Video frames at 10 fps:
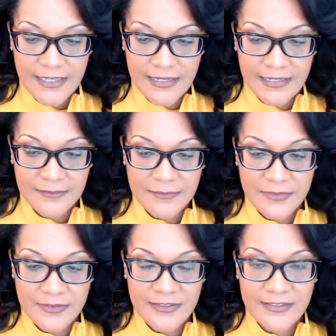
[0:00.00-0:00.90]

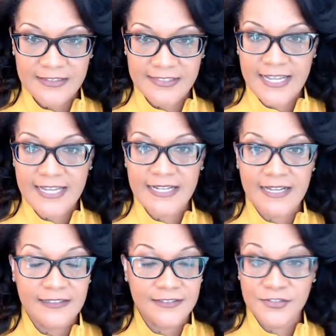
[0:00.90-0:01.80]
Real estate
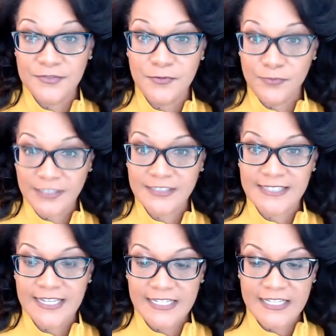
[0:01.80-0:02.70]

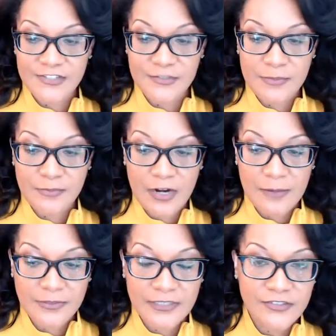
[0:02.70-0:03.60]
needs to be
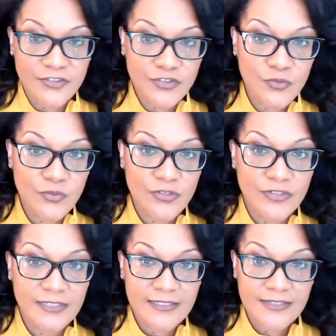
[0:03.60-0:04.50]
properly
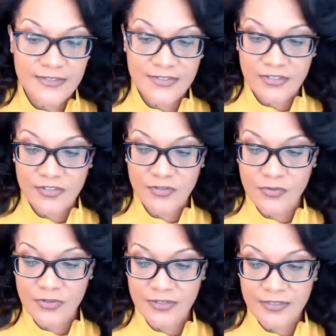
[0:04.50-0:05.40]
insured,
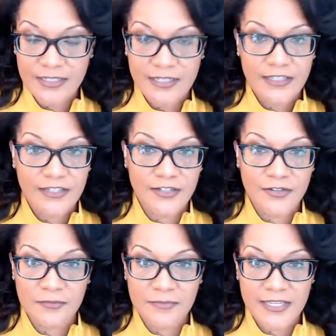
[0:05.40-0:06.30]
secured, you
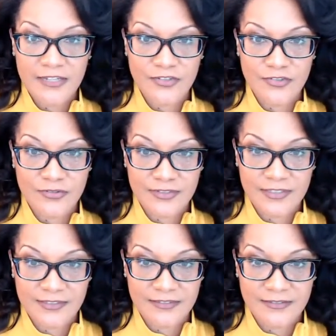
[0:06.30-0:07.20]
know, making sure
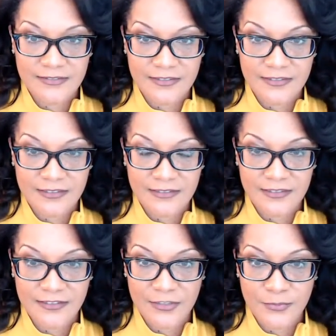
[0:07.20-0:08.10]
that
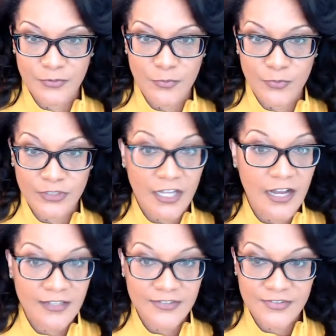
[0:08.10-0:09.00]
the appropriate
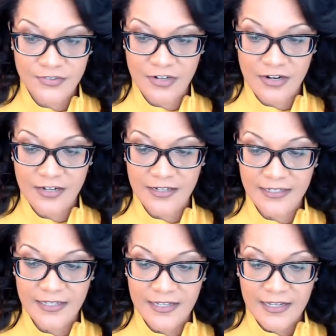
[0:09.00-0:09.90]
locks are
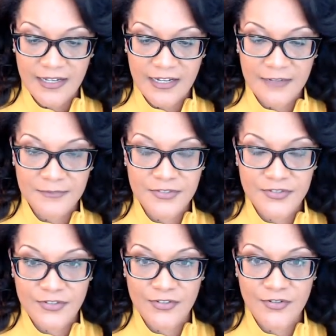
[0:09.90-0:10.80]
on to
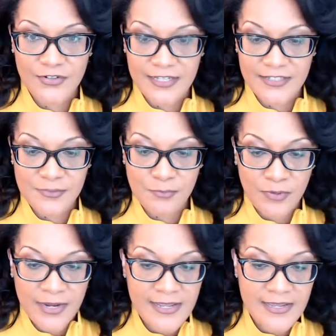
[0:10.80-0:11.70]
secure against
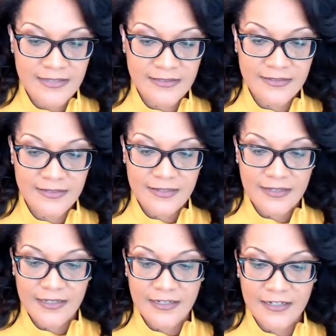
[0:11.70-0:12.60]
break-ins
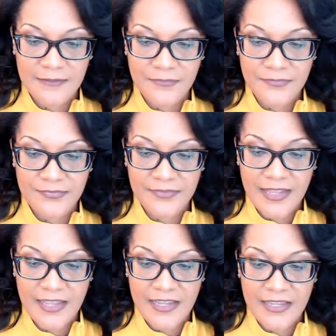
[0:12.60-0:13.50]

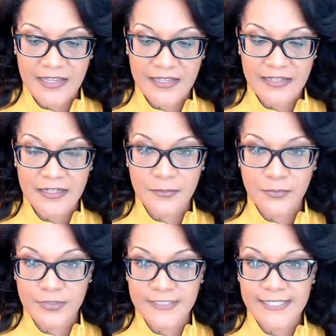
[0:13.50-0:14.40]
and
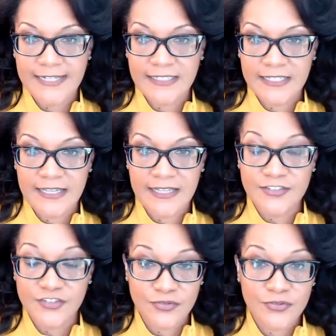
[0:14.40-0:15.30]
protected,
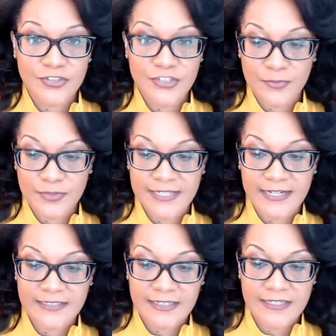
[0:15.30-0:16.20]
insured to
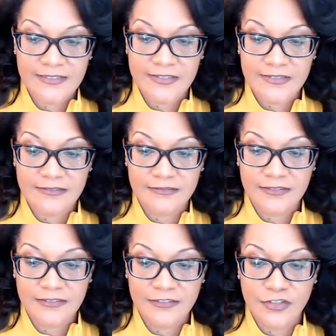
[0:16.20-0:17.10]
protect against
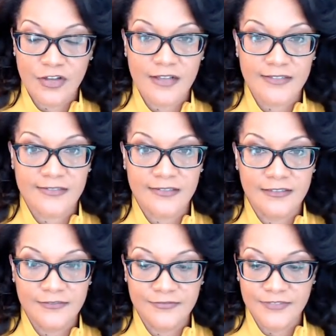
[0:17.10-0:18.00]
loss
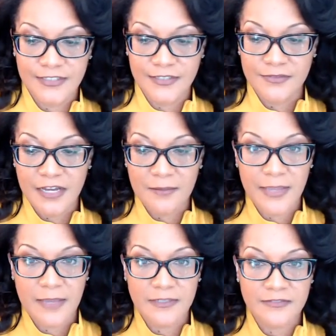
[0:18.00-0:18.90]
of, you know,
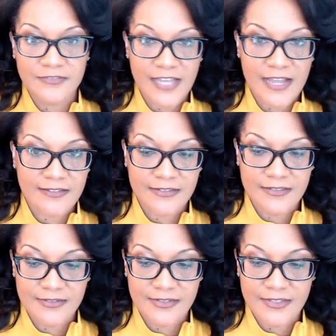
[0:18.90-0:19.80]
non-payment of
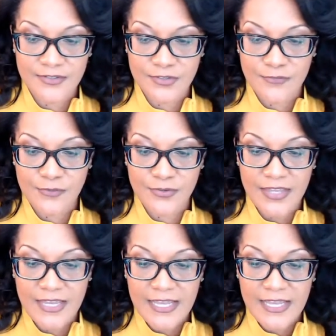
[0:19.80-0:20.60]
taxes and so forth.